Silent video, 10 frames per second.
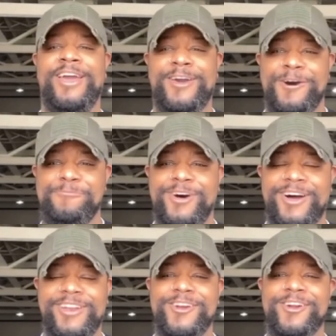come
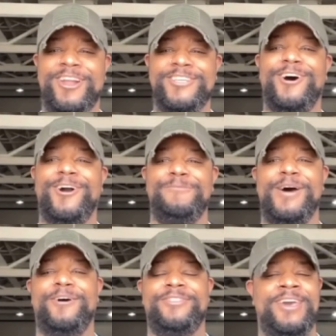on here and I talk
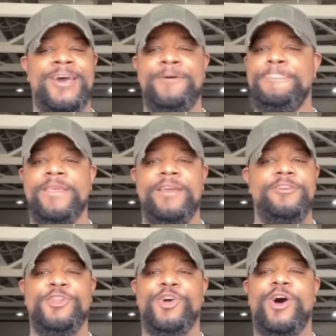about that,
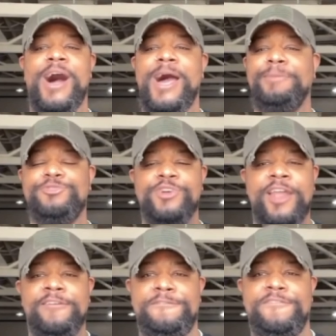you know, I'm
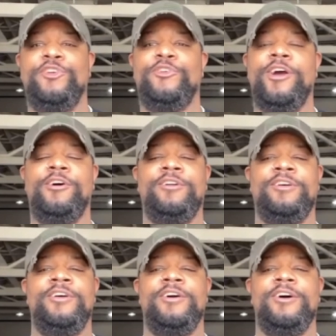trying to figure
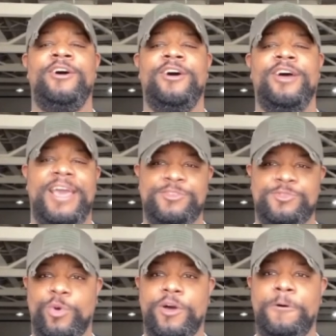out uh,
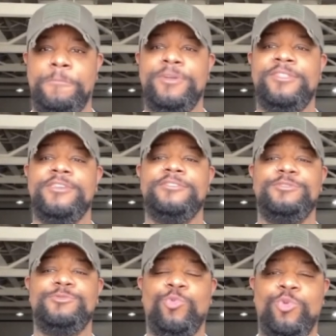as well. But this
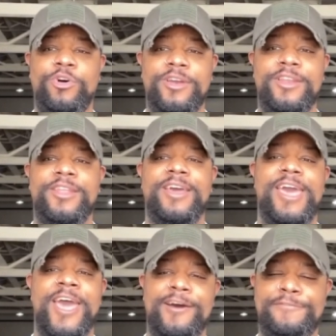is one
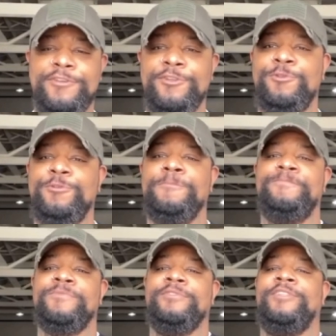avenue
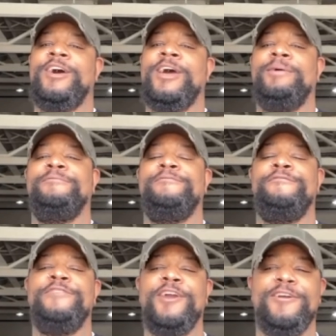that I am
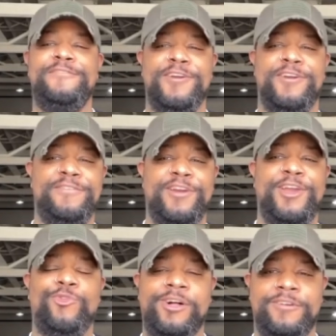very, very, very
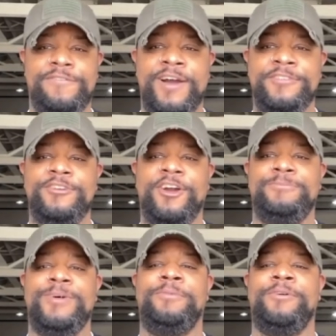qualified to talk
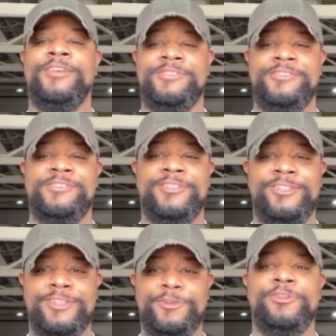about because this is
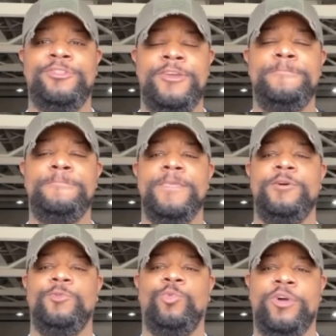literally
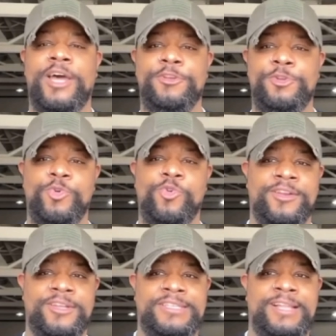what I do
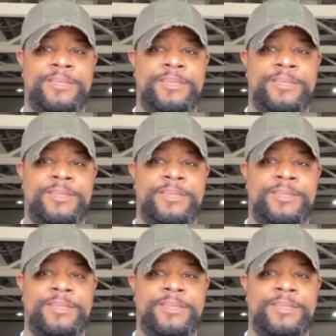on a daily